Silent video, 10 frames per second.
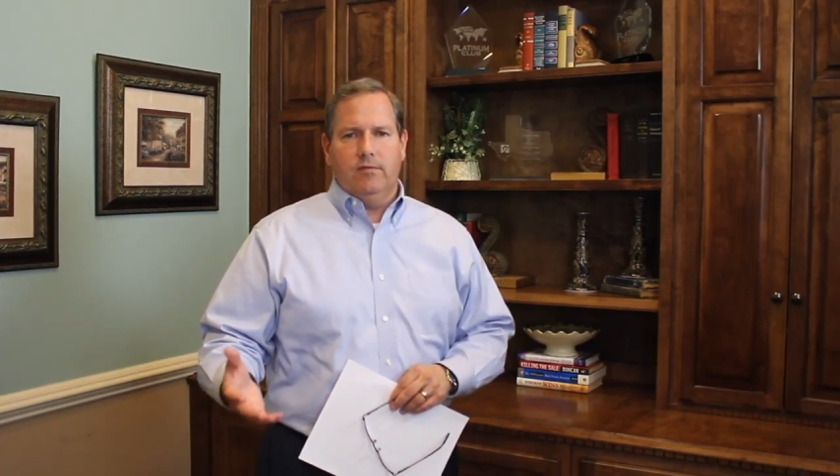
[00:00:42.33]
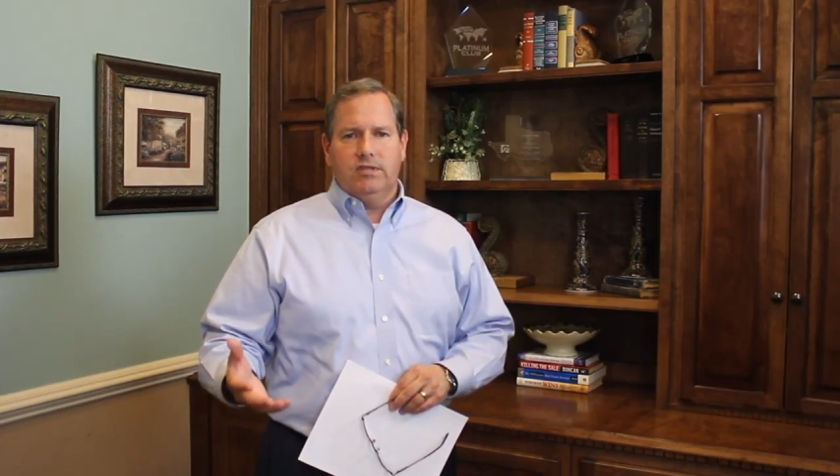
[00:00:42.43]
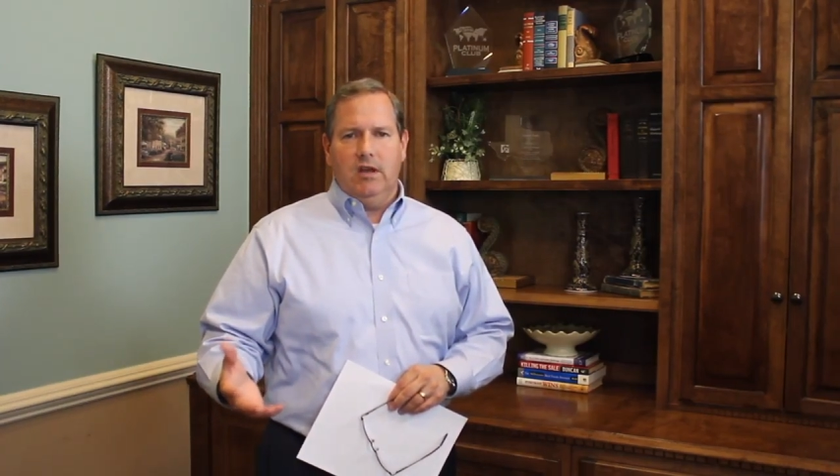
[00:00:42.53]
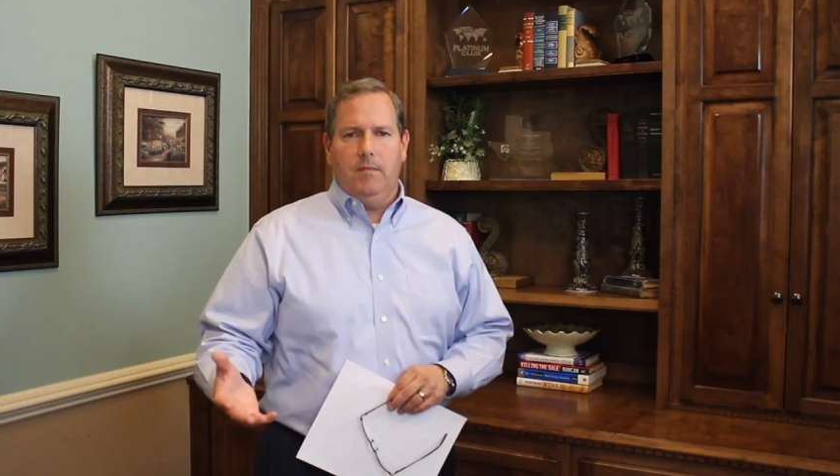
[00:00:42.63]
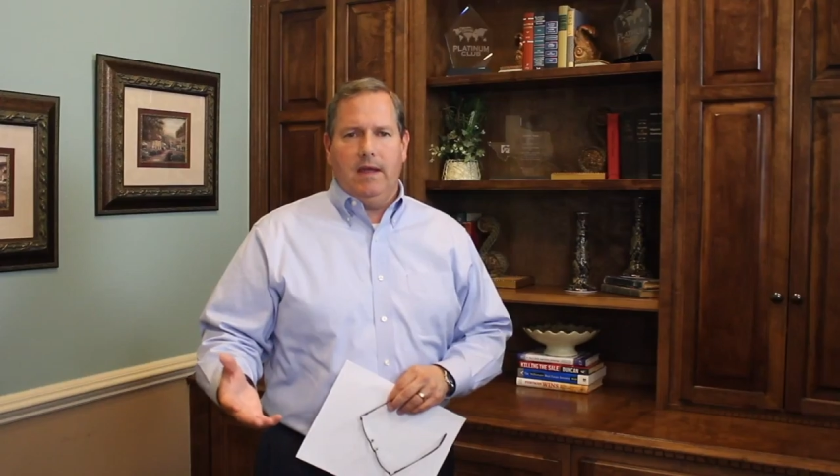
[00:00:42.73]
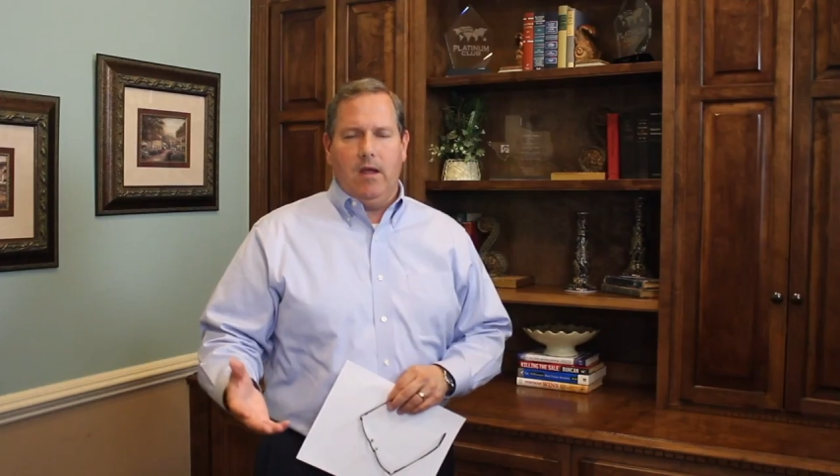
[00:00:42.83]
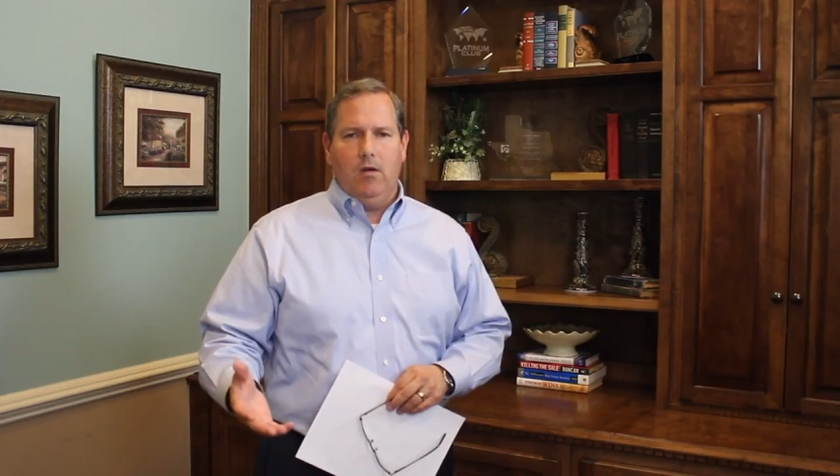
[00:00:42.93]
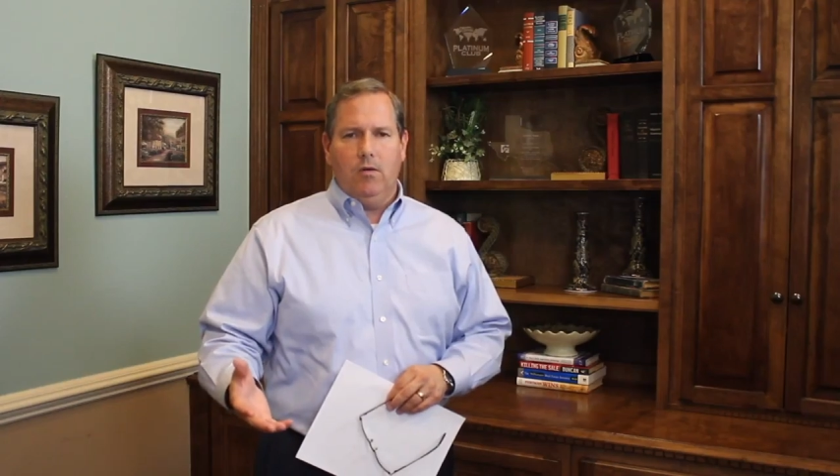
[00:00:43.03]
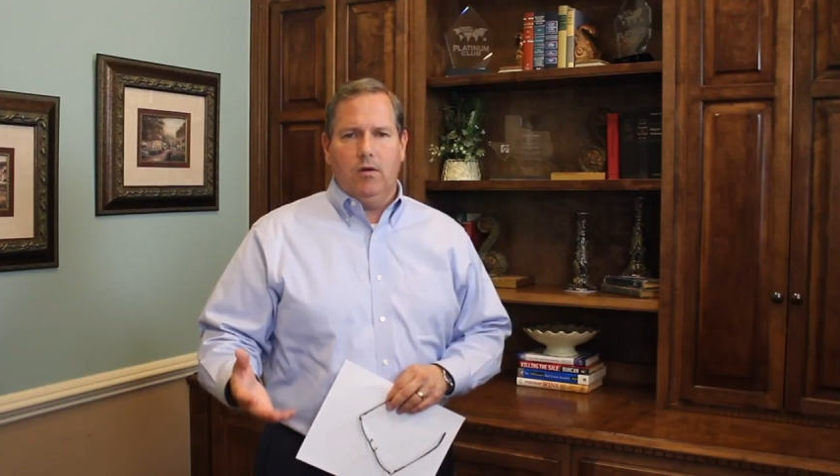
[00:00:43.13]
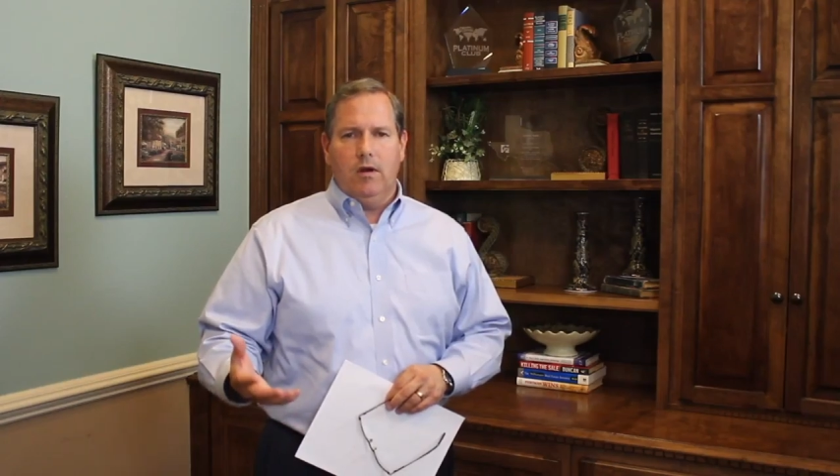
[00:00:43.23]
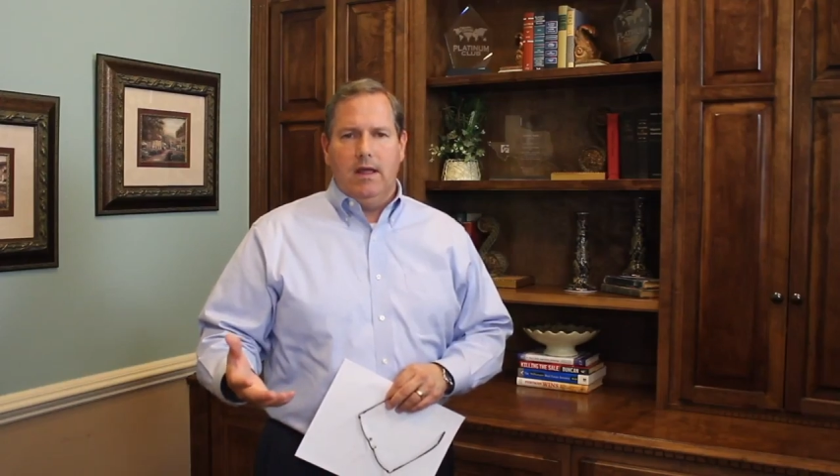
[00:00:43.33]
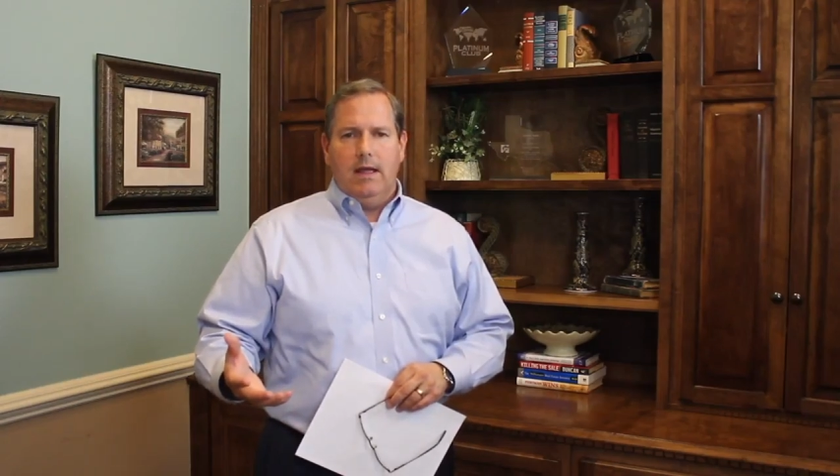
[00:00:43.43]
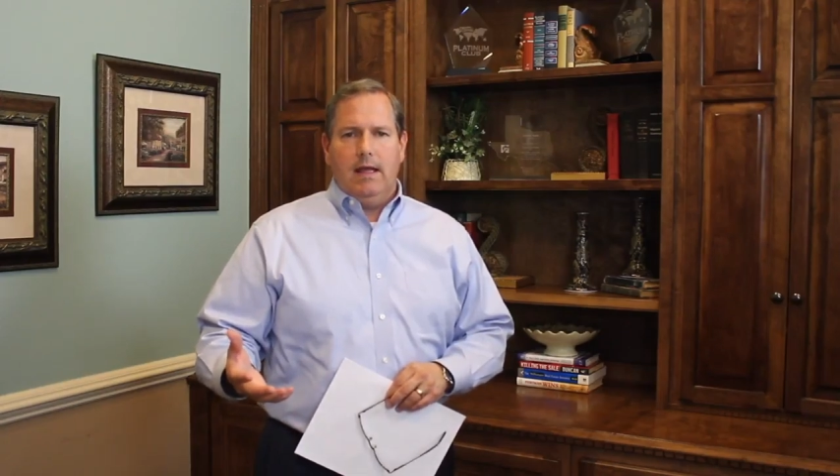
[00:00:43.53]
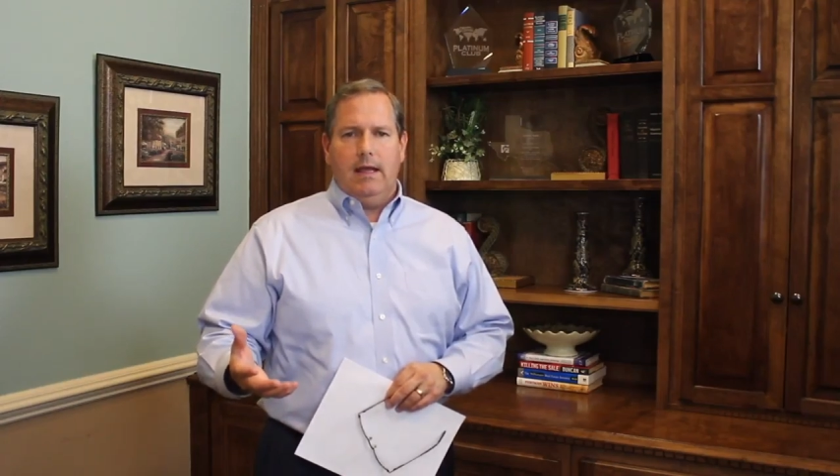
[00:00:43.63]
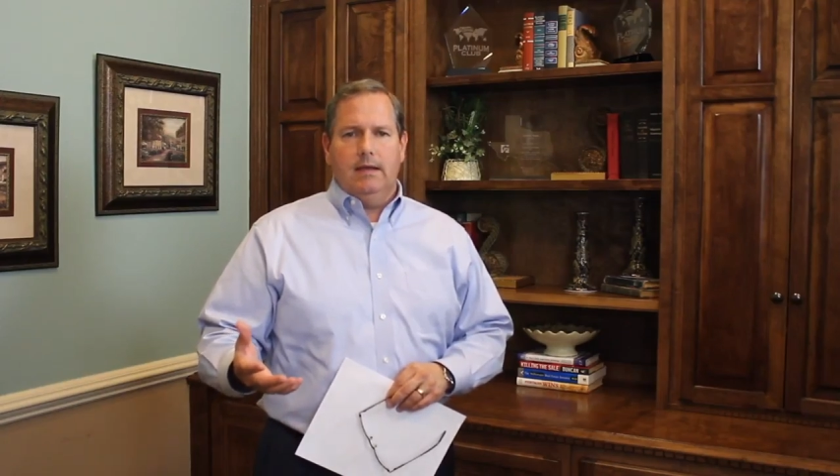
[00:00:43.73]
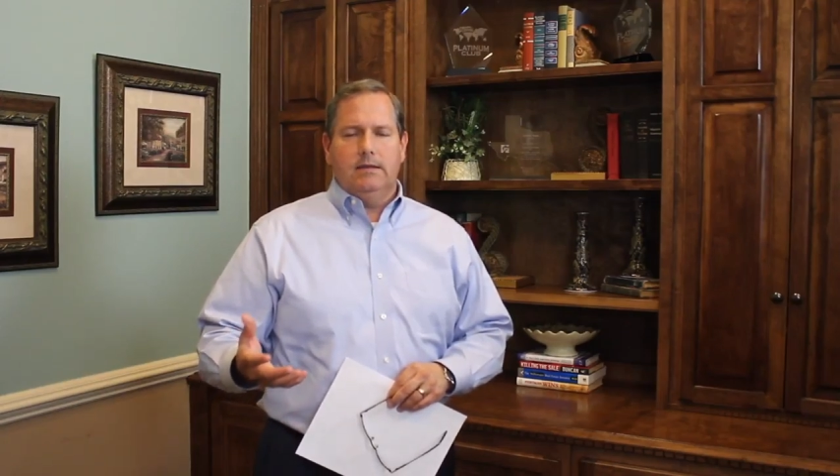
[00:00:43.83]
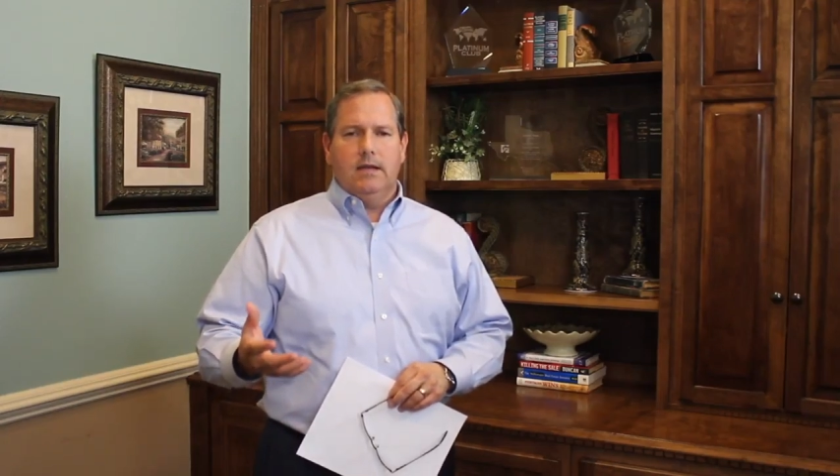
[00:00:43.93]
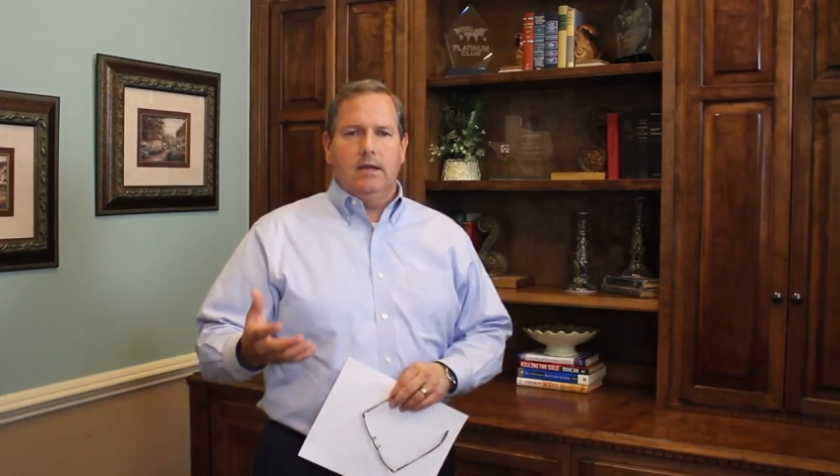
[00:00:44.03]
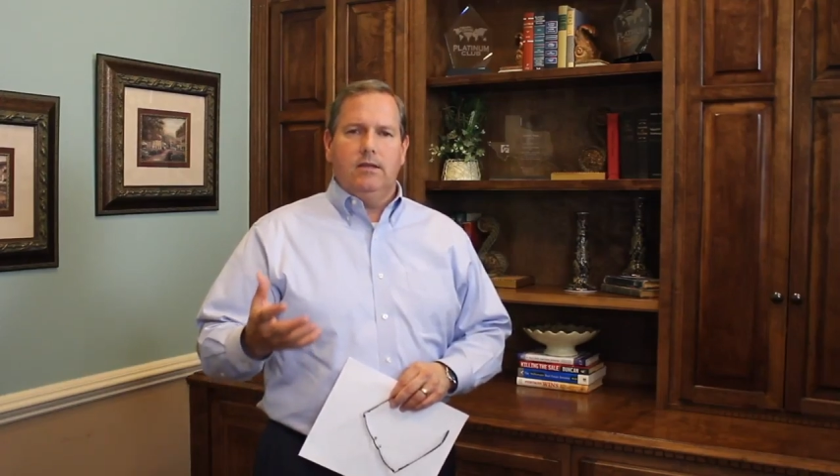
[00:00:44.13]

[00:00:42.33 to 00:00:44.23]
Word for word: for sale by owner and uh,